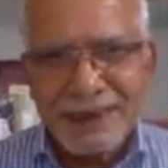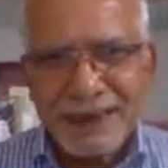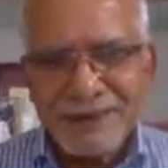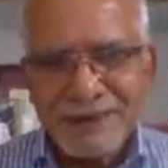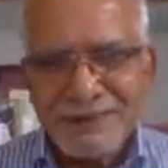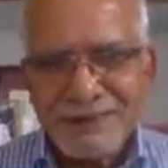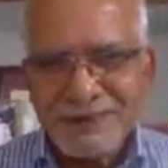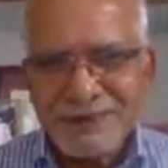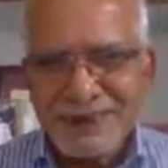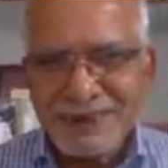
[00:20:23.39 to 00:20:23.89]

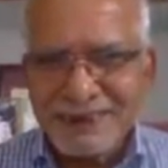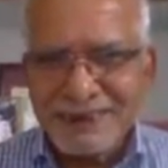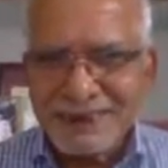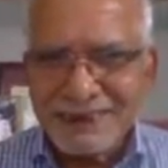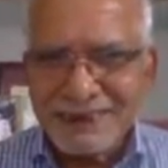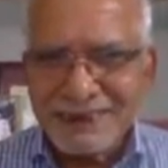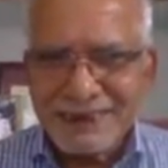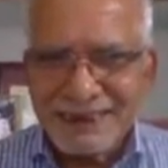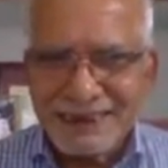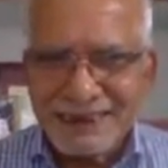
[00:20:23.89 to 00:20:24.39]
However,
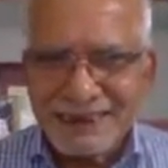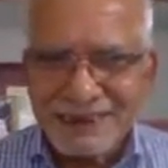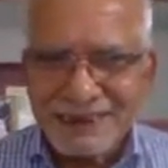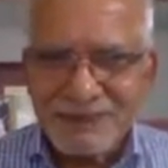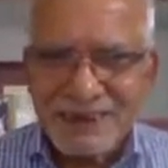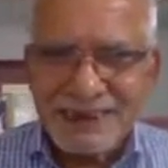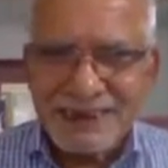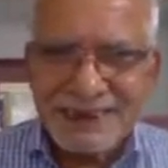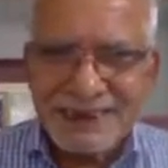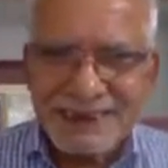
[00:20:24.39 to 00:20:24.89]
there is
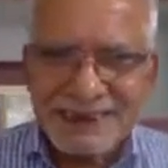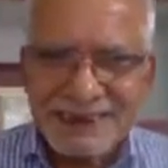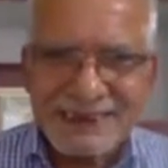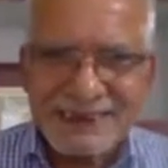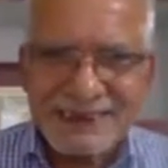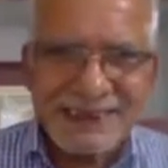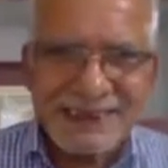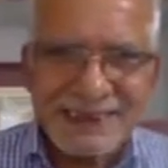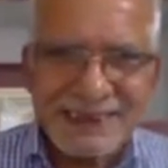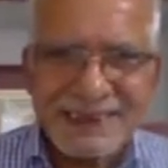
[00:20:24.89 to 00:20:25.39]
one
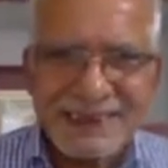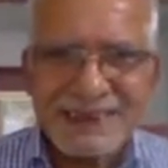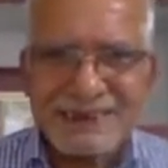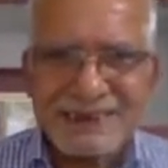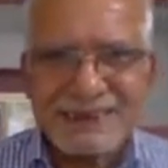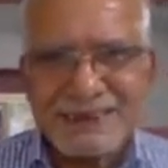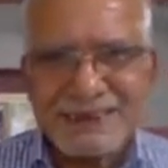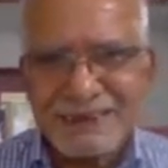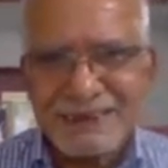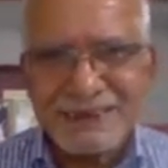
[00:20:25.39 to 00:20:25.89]
distinct
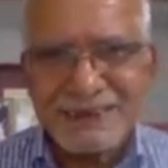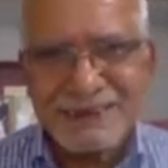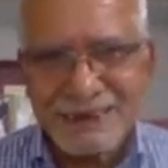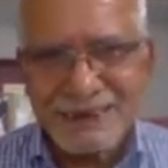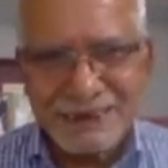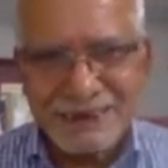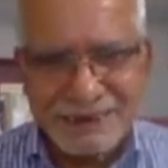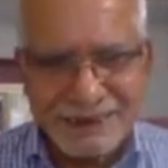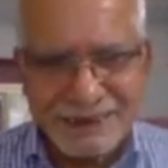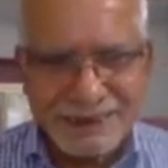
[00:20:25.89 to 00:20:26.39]
uh,
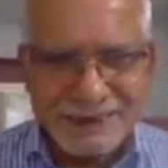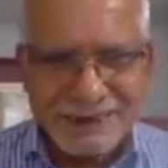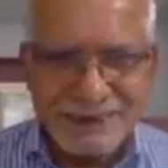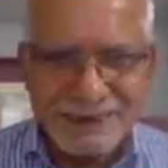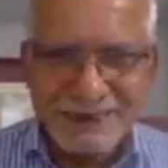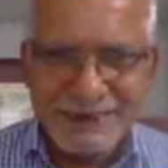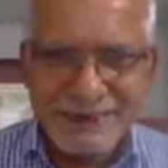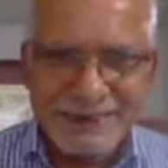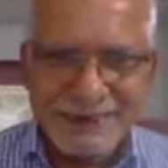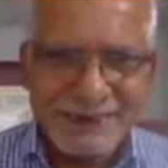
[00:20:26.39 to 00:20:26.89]

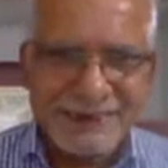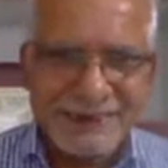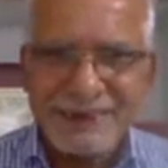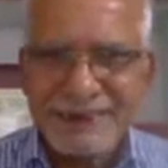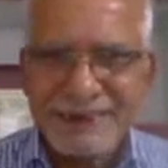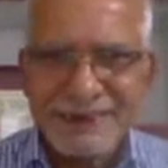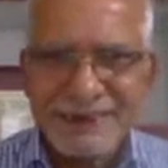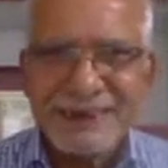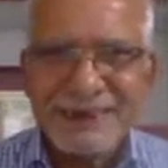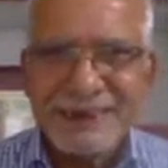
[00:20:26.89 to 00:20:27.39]
year
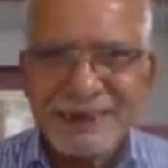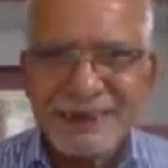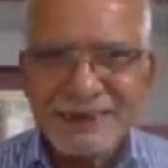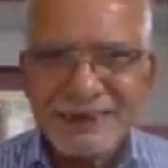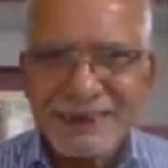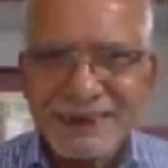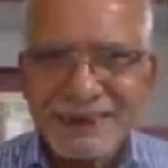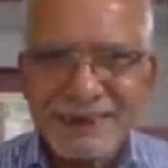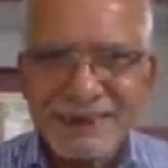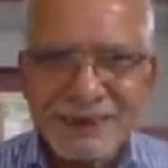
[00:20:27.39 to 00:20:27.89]
here.
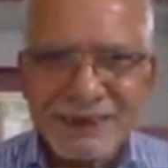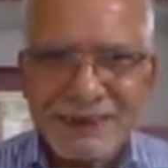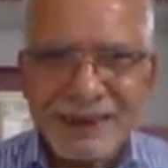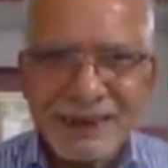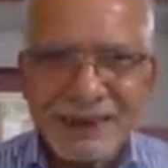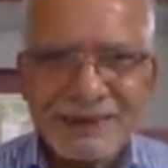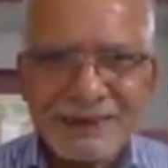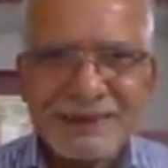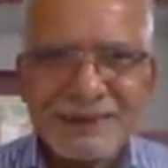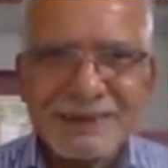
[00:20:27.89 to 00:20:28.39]
You can look
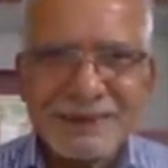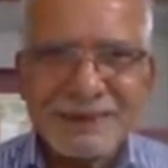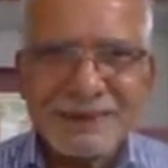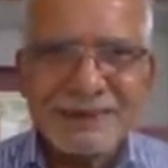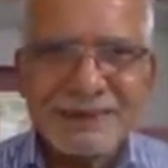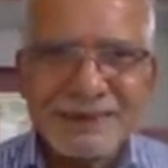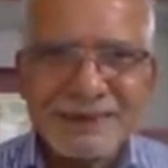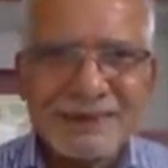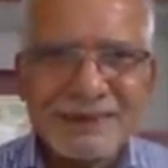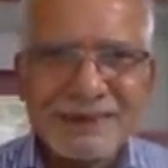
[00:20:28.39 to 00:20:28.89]
at
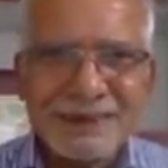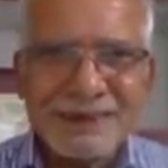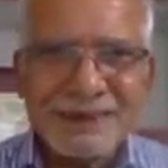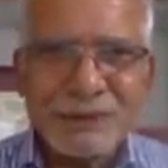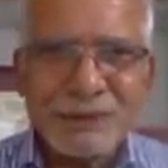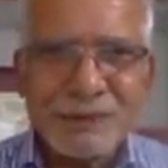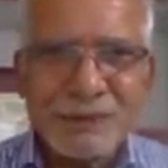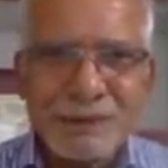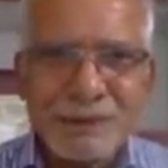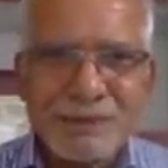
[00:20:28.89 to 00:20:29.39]
the
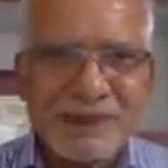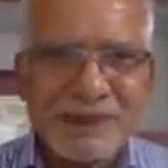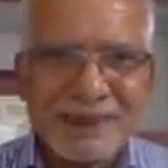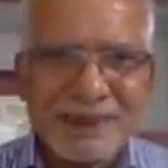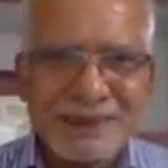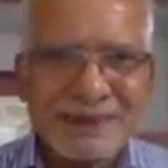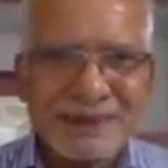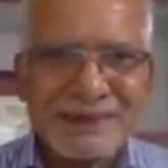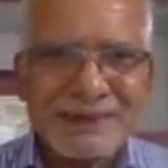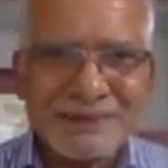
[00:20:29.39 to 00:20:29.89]
Nobel
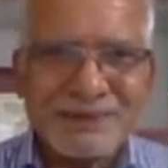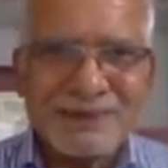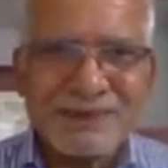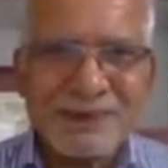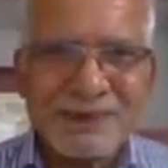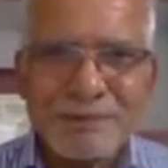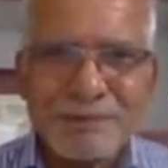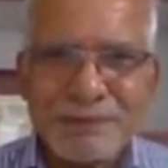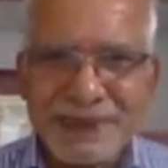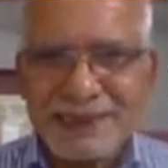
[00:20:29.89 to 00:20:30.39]
Prize
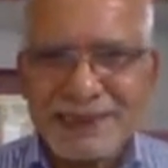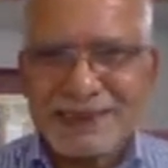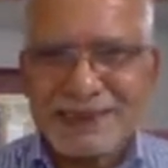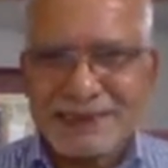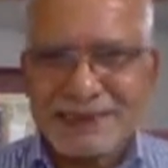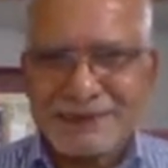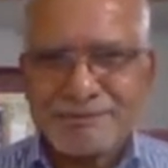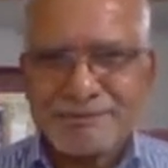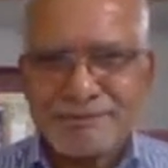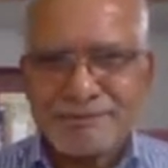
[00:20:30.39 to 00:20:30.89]
for
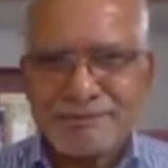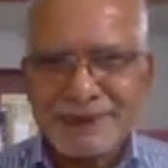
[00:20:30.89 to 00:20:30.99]
Peace,